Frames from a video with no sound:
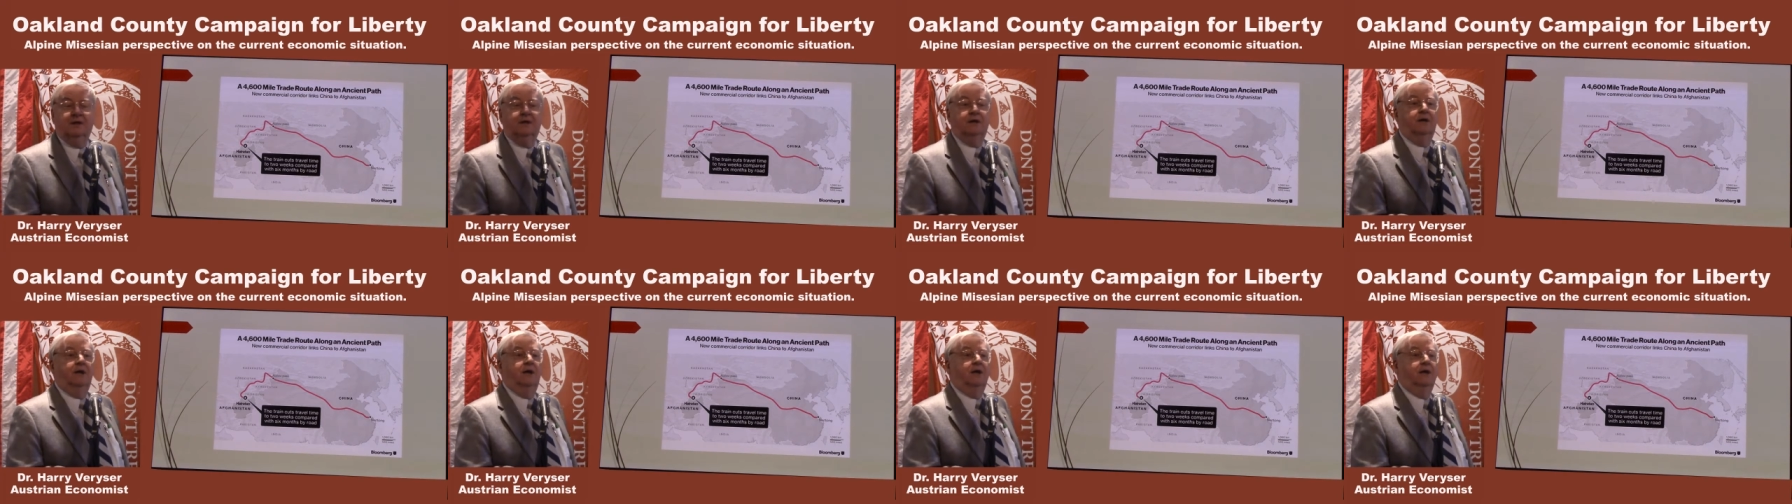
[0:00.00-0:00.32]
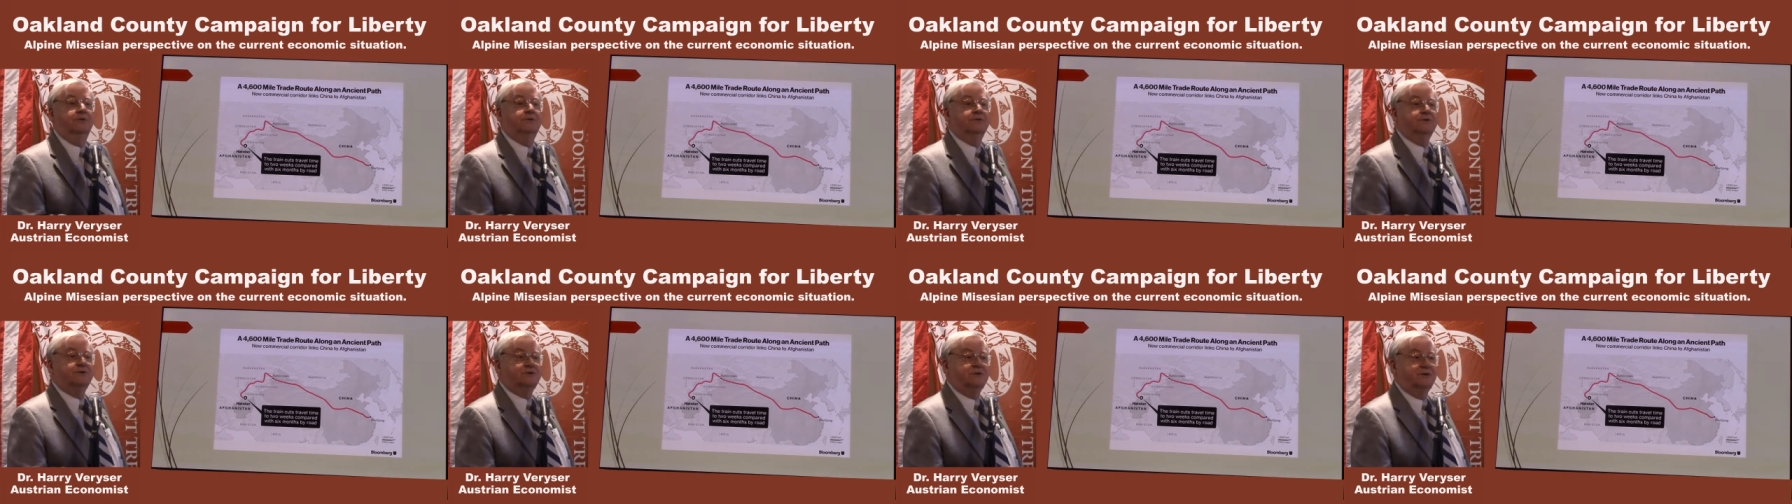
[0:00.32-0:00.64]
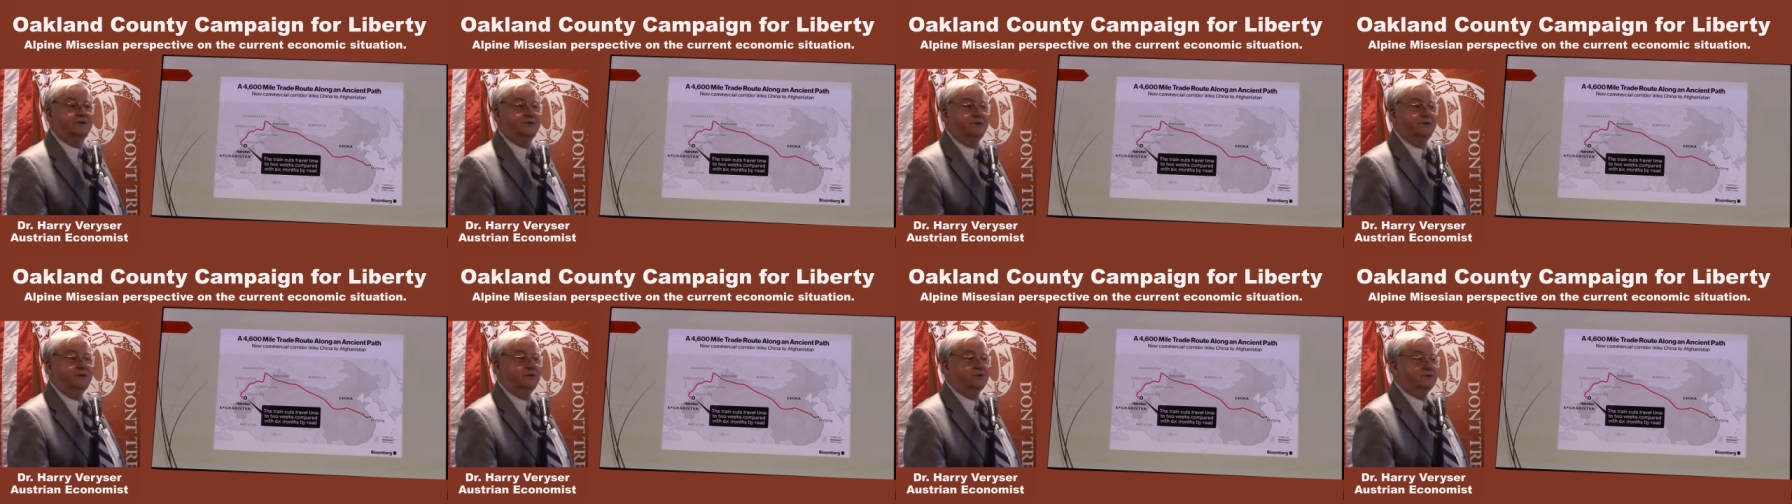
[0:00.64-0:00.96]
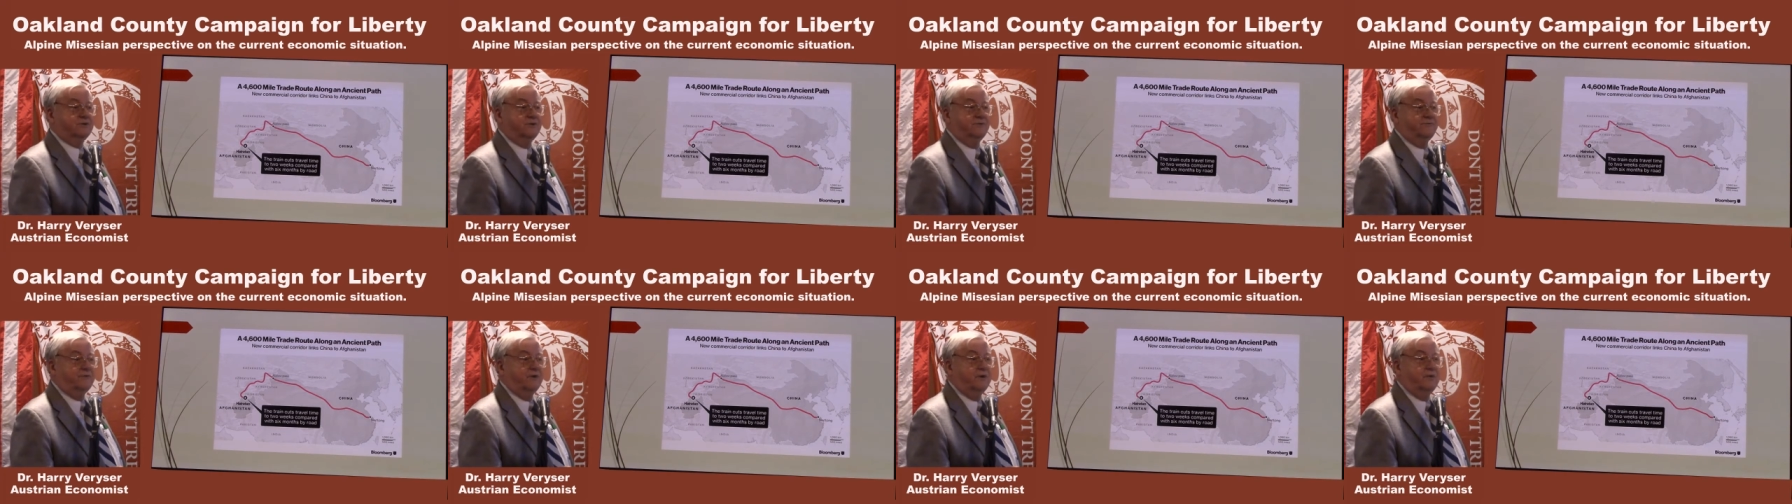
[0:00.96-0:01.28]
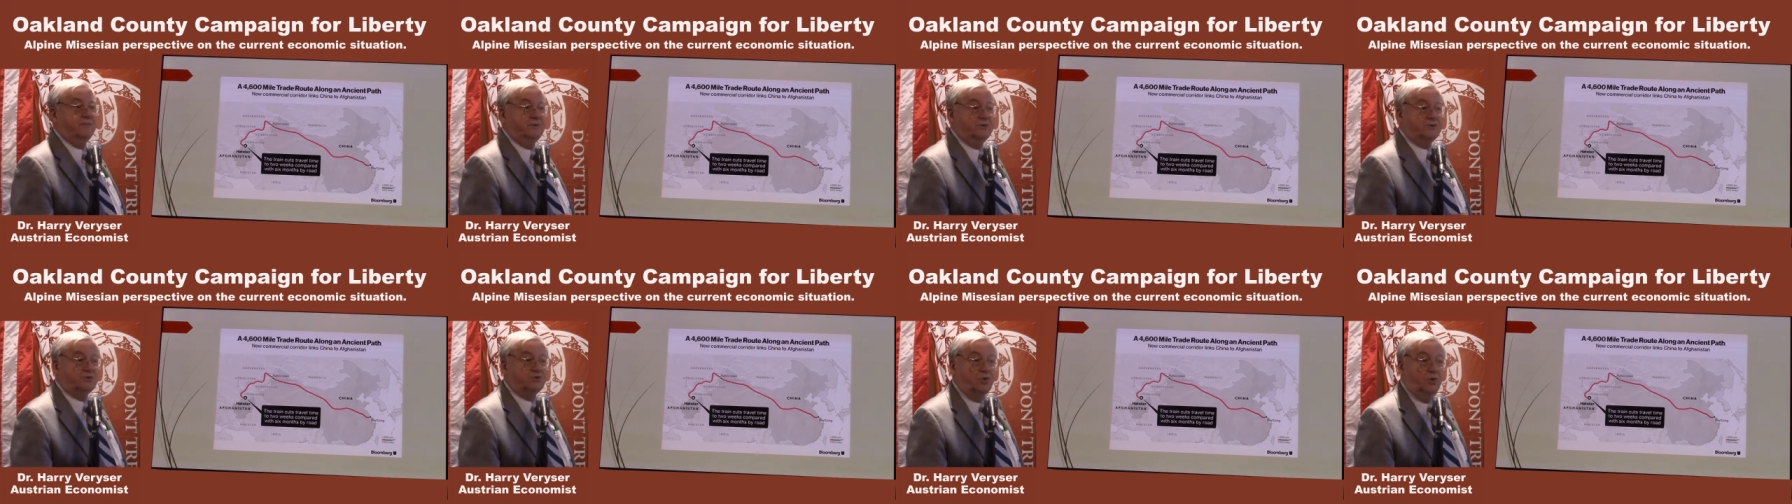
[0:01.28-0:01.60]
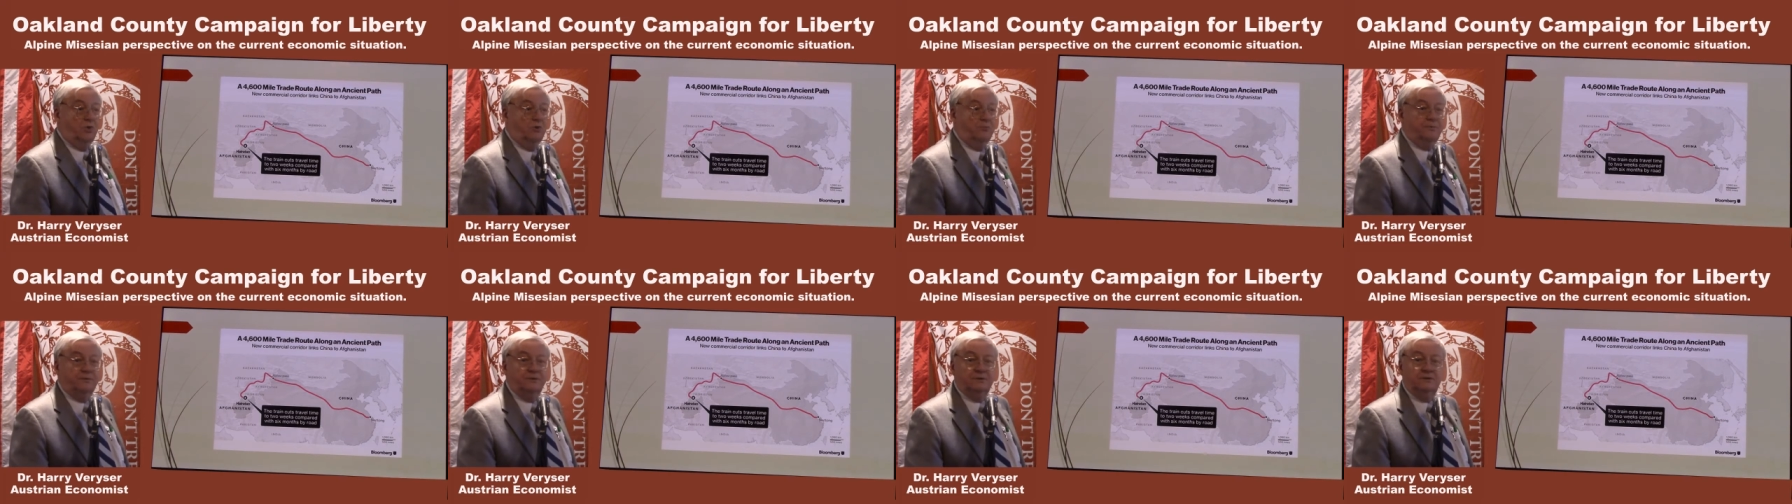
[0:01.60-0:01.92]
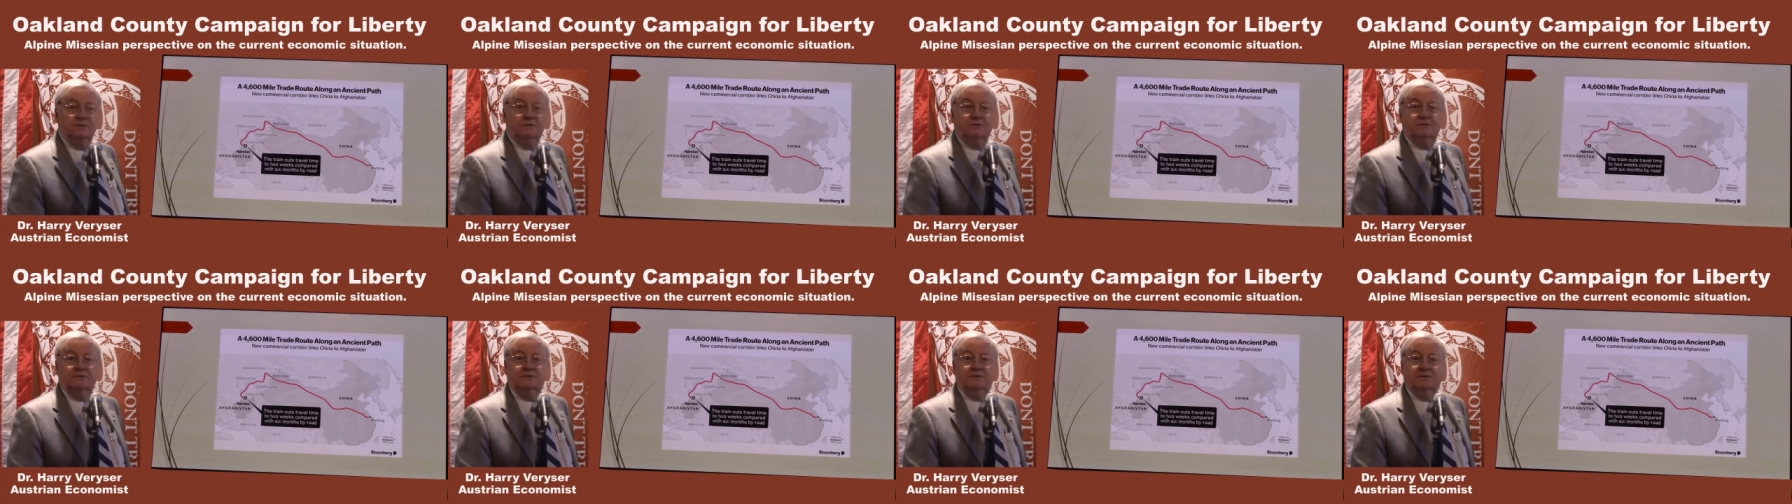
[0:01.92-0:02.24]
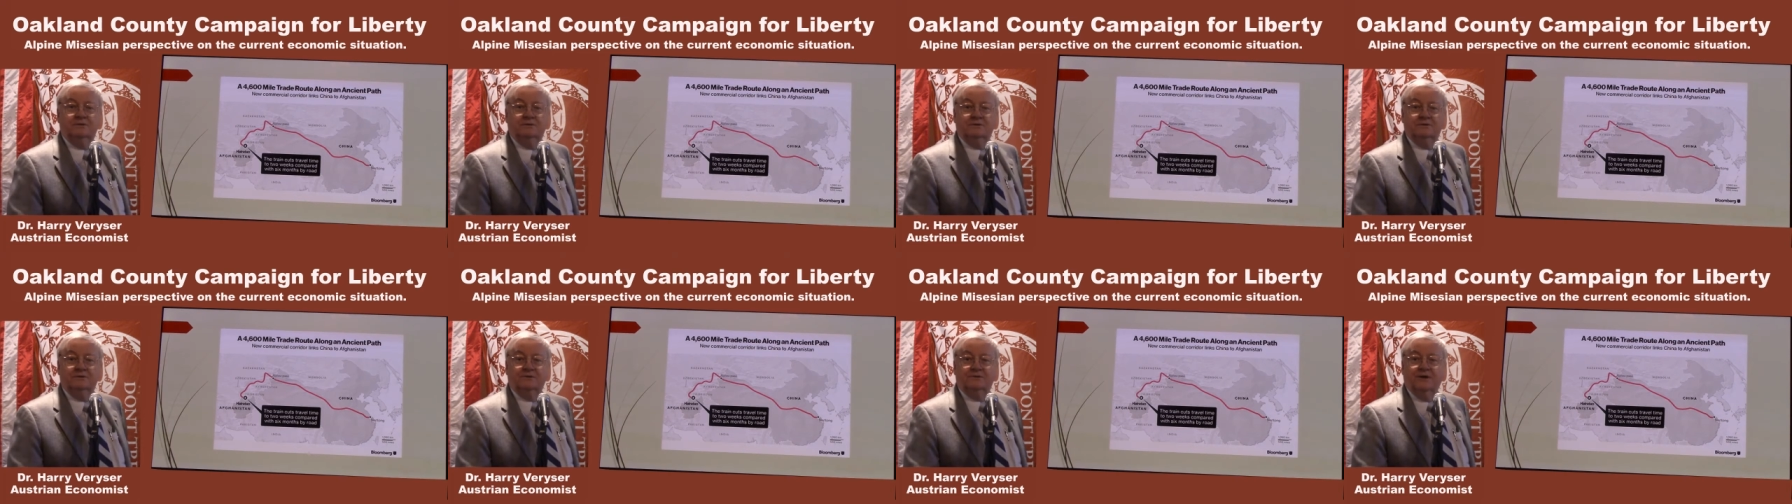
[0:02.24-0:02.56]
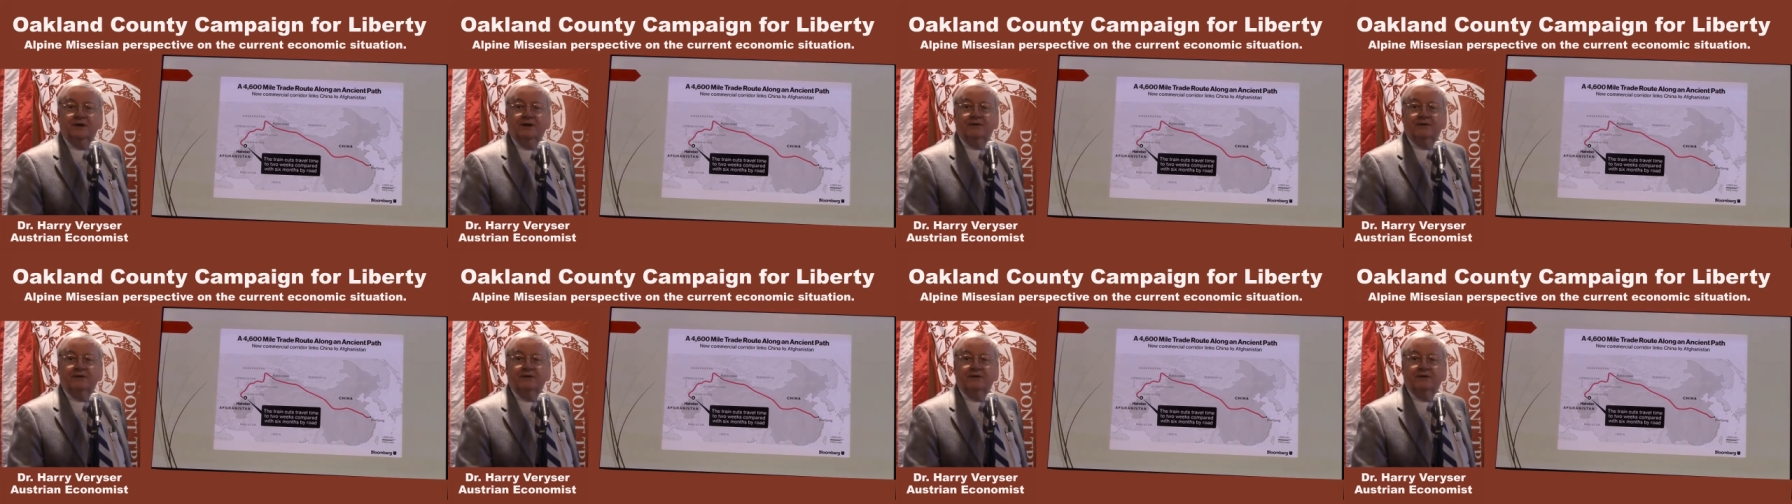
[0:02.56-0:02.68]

Uh, the Syrians are very much open to